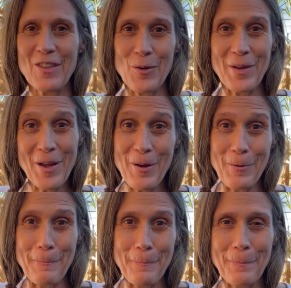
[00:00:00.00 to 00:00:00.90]
There we
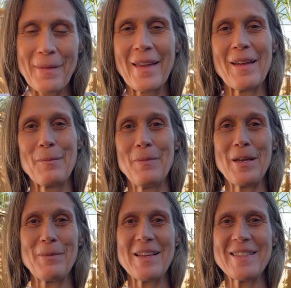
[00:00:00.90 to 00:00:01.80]
go.
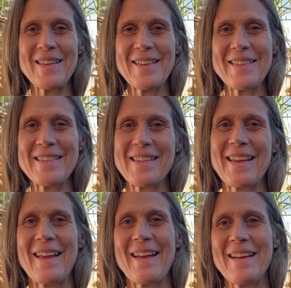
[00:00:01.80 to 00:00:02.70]
Many blessings,
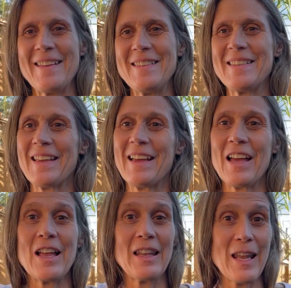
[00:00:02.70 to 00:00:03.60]
and
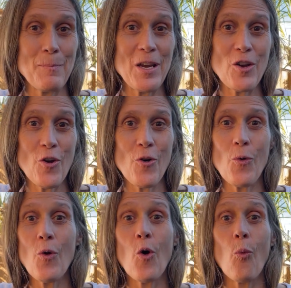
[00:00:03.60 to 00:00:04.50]
let me
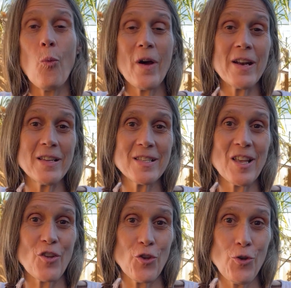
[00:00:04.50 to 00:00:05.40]
know what it is
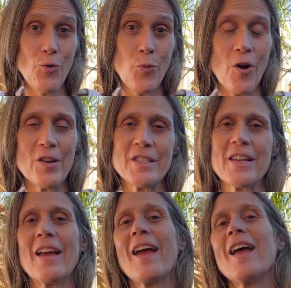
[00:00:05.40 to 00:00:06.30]
that you want
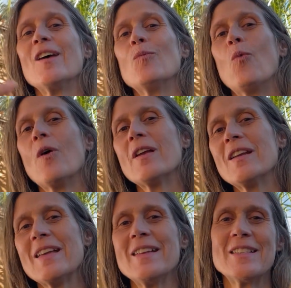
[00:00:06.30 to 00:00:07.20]
and what
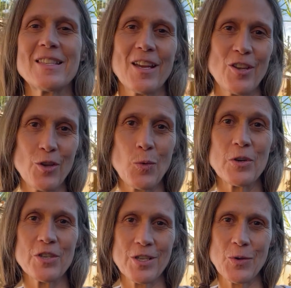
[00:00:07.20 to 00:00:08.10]
it is that you
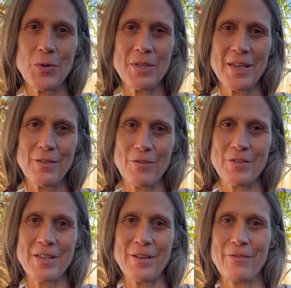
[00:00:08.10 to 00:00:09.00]
are just going to give
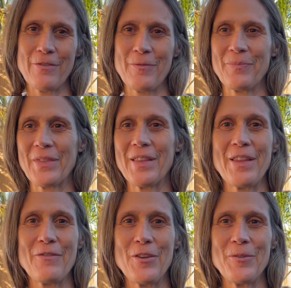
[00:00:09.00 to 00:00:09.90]
yourself.
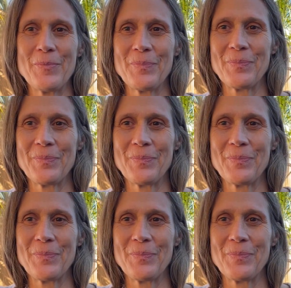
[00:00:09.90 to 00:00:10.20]
Love you.